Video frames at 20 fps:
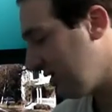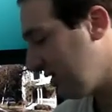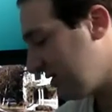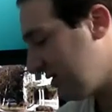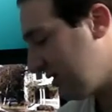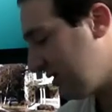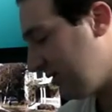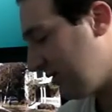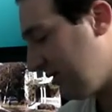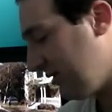
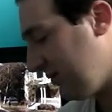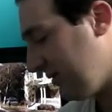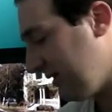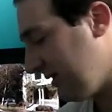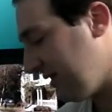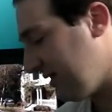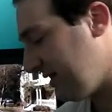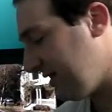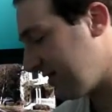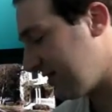So, I
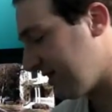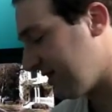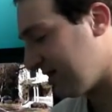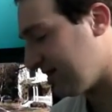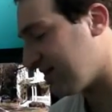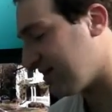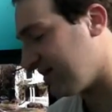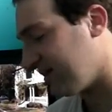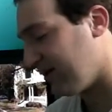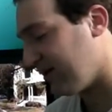mean, it's
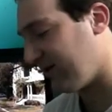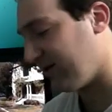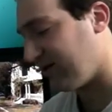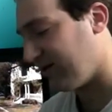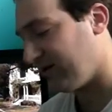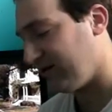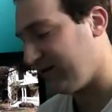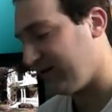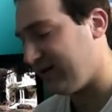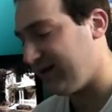nice to know that
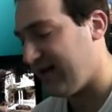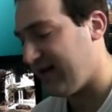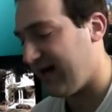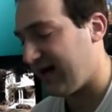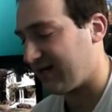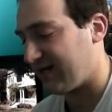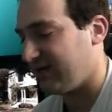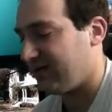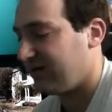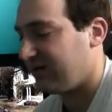all these
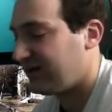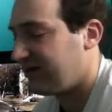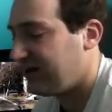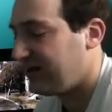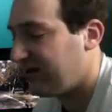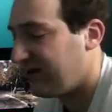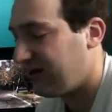actors can